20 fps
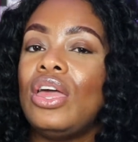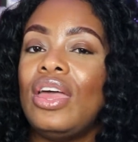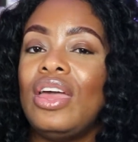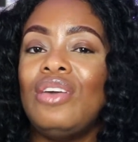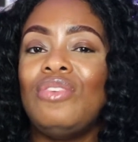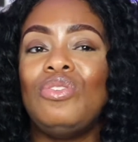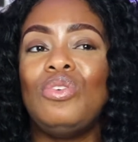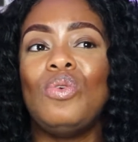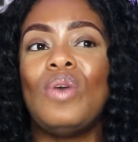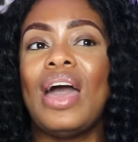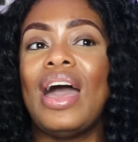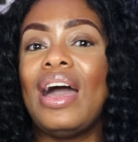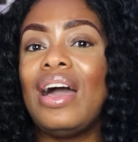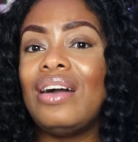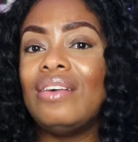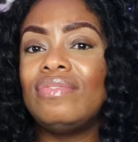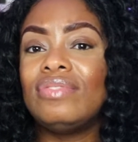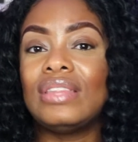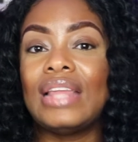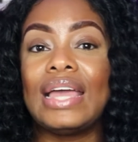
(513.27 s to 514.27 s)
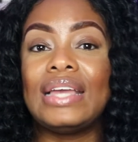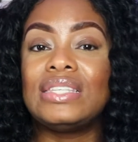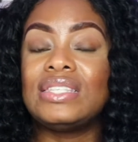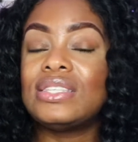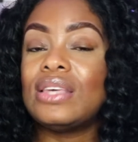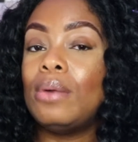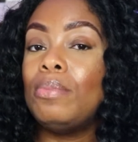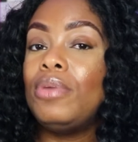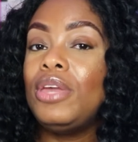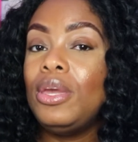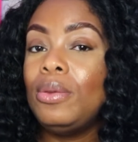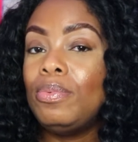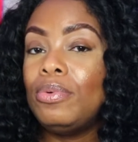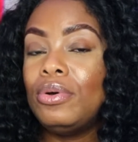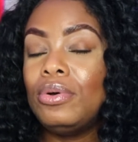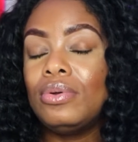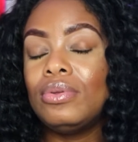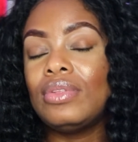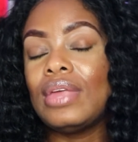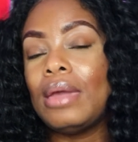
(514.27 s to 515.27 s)
if you have like some
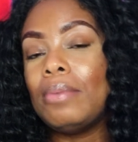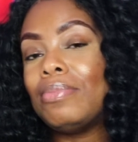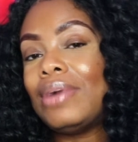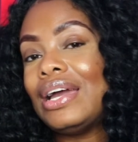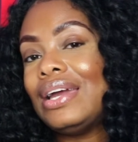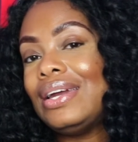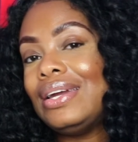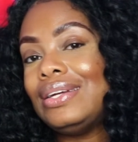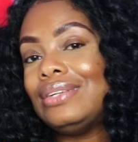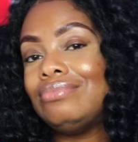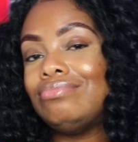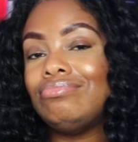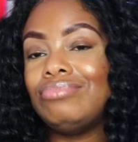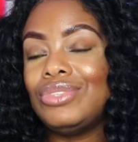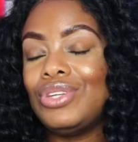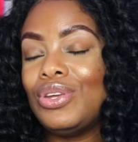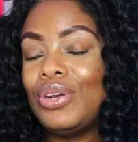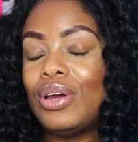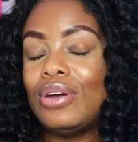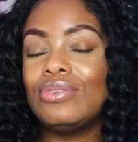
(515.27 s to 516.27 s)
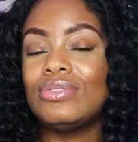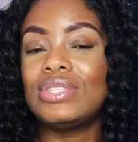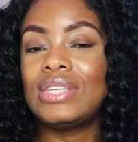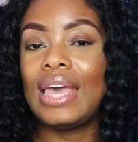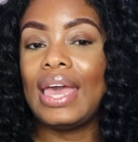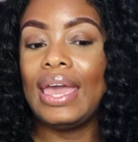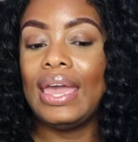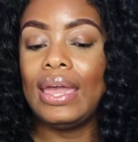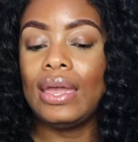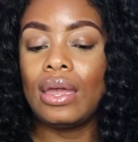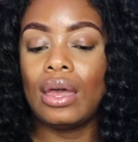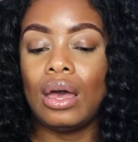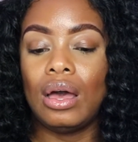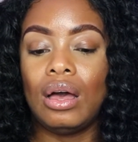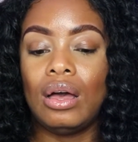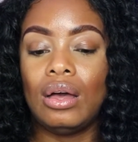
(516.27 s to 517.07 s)
people, they might, you know, take